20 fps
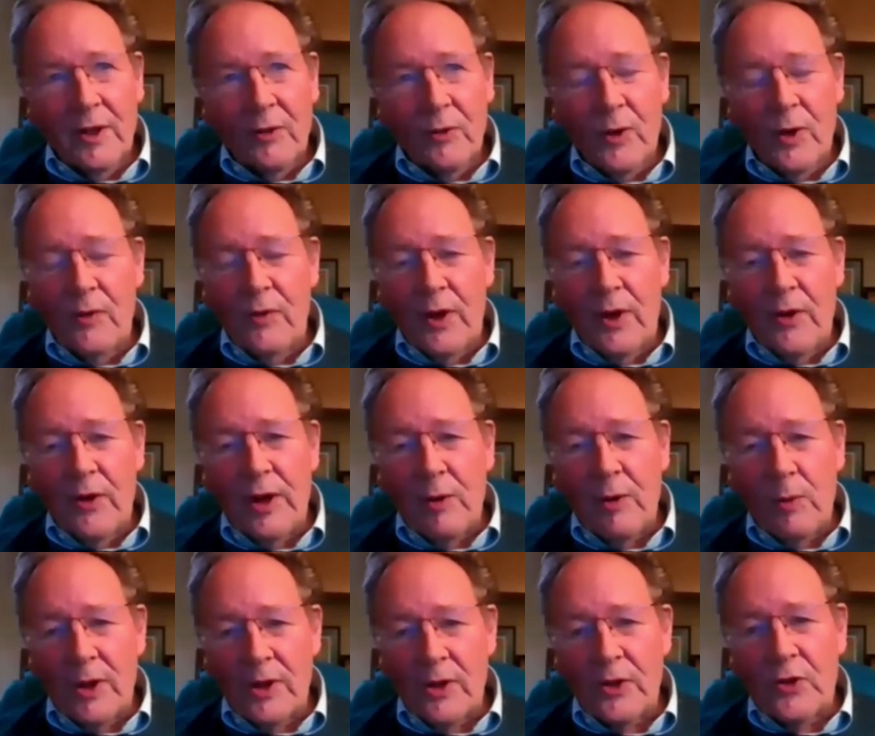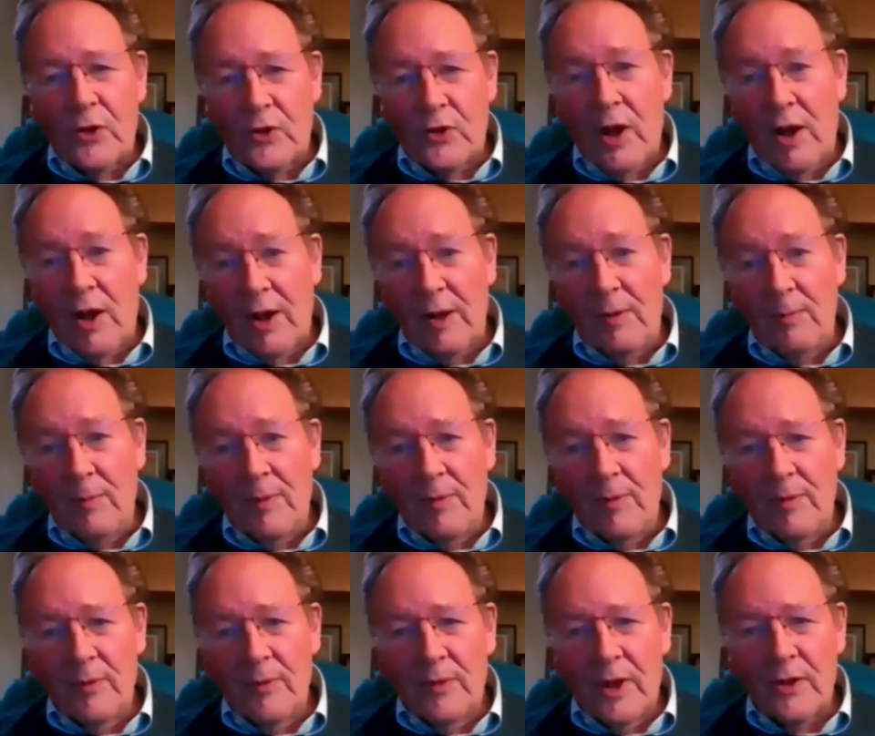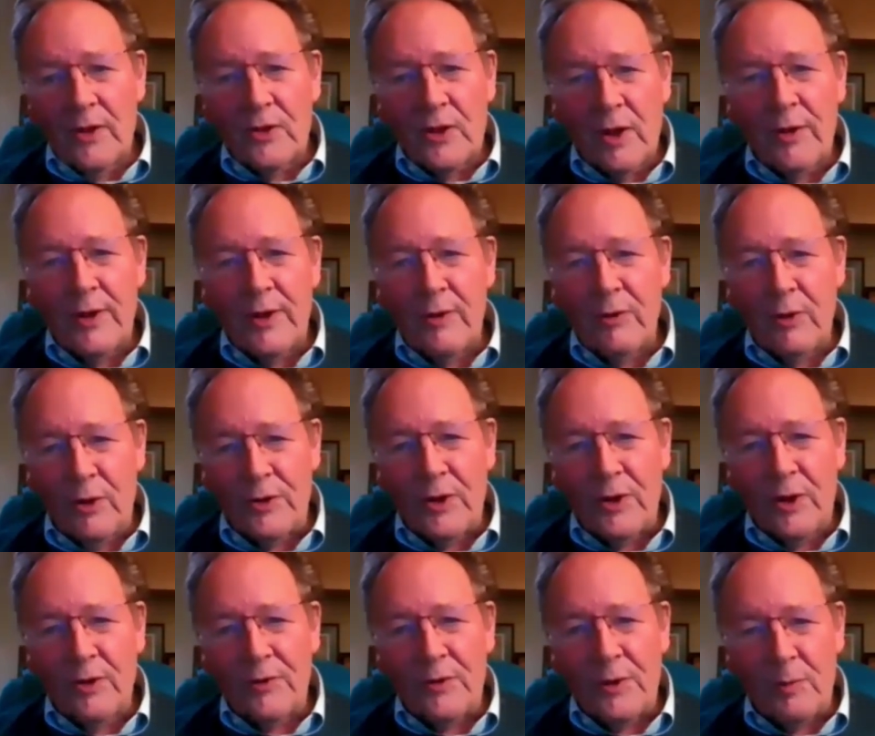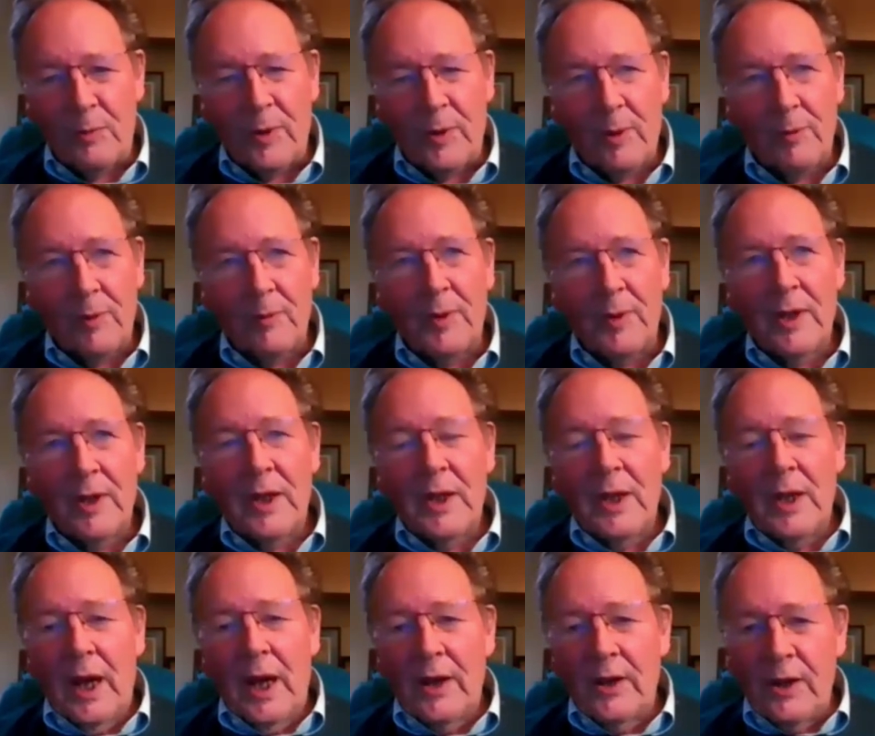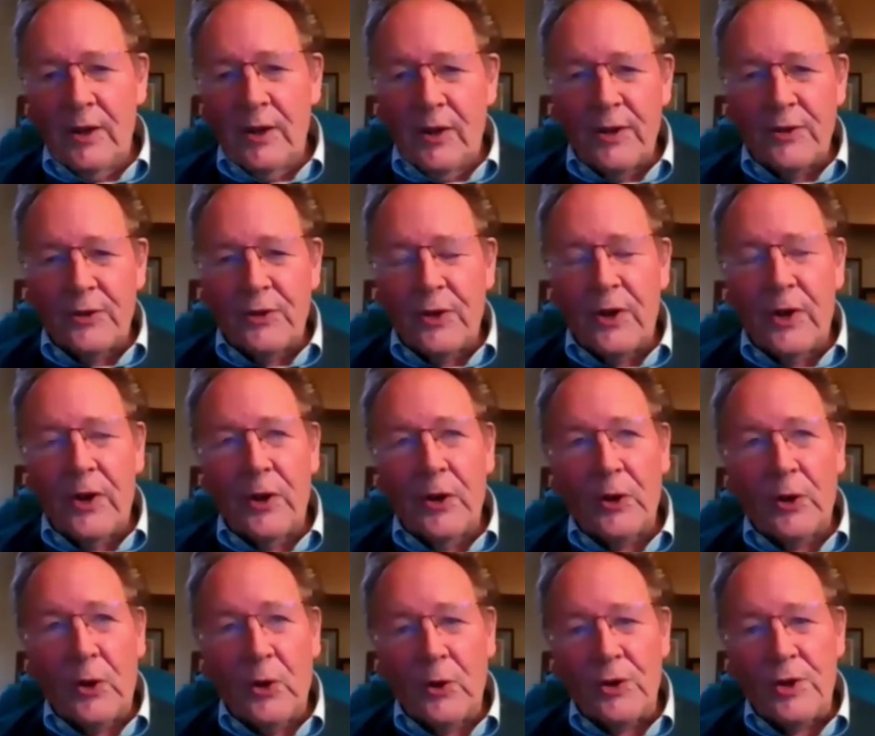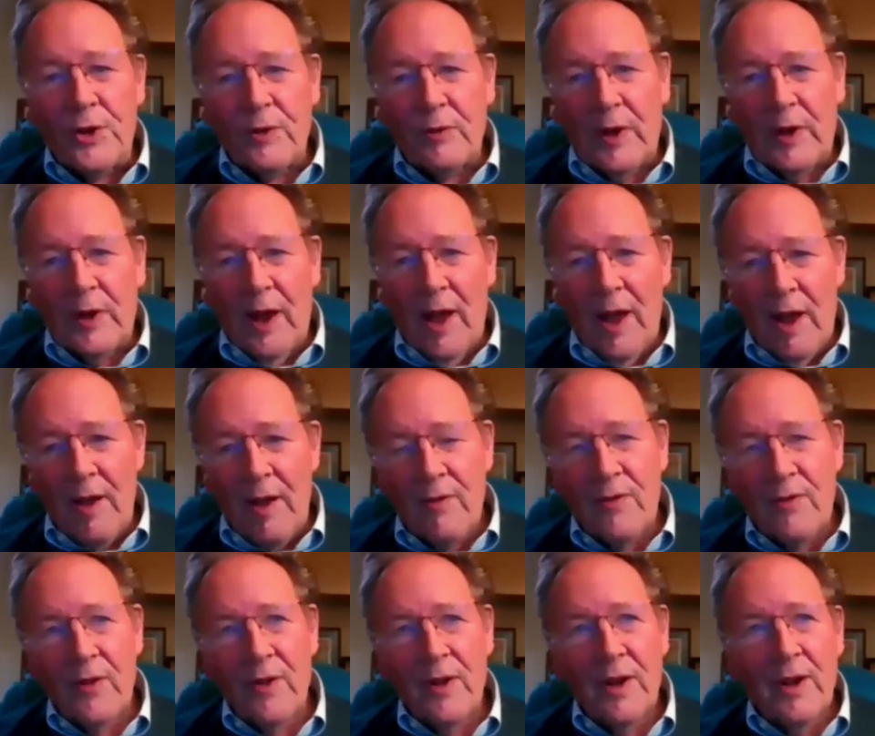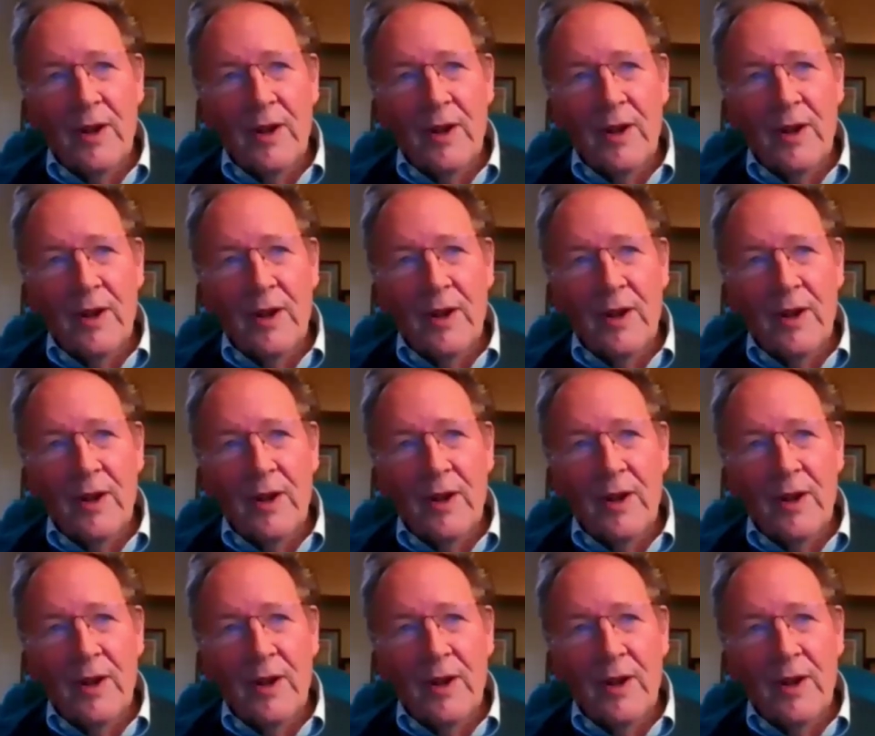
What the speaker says: revering one at a time. That's how he resolves the problem. And he thinks that in the course of a life,